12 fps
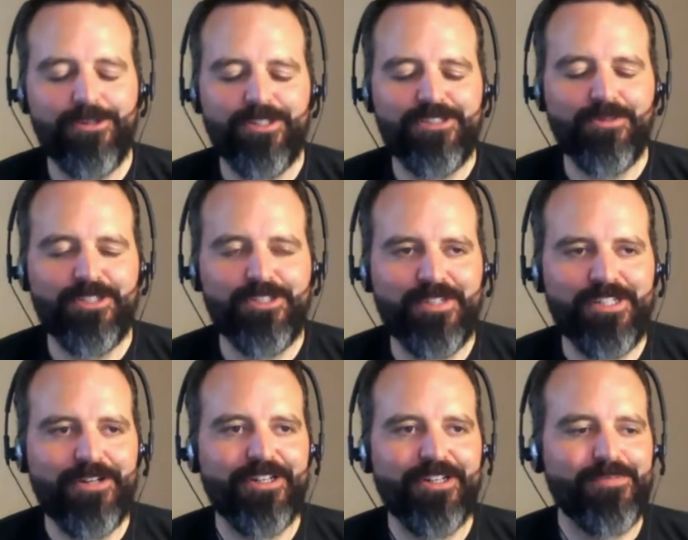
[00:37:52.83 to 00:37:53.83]
what's been
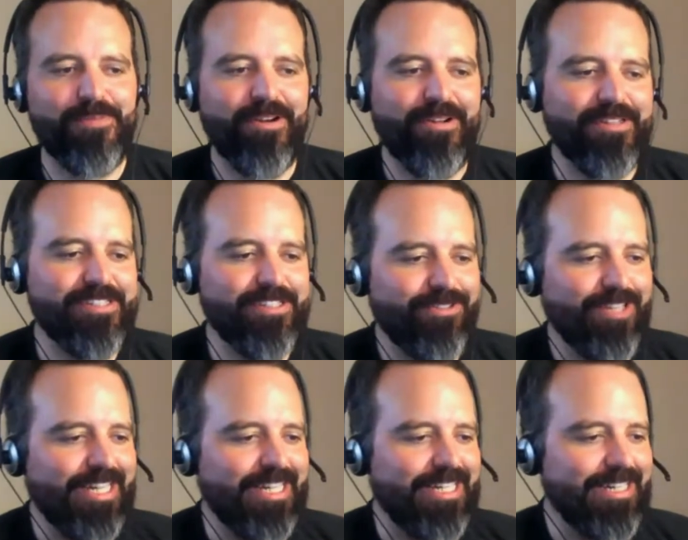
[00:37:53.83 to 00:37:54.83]
your experience of
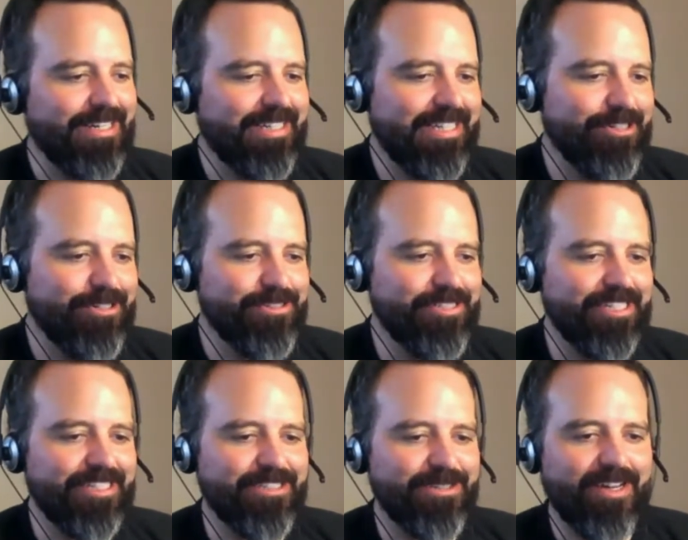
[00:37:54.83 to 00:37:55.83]
like introducing it
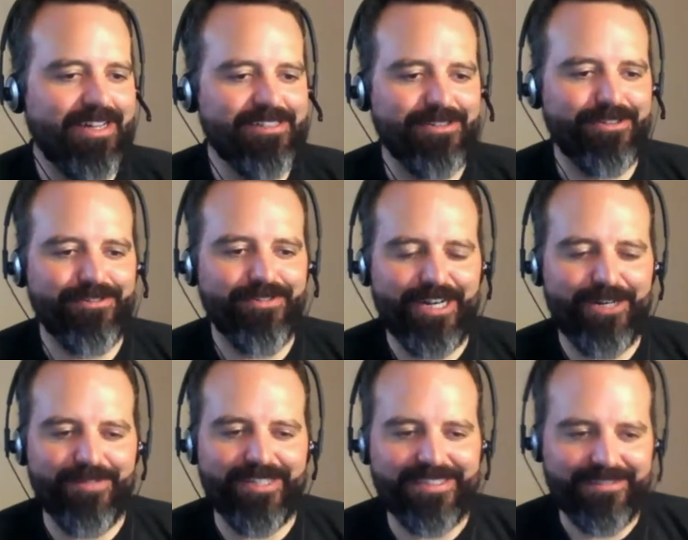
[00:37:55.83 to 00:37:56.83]
into a hostile
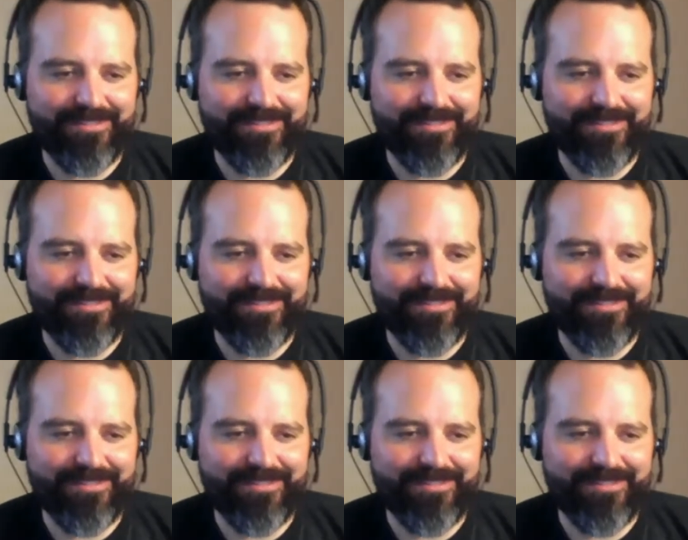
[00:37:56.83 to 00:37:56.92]
environment?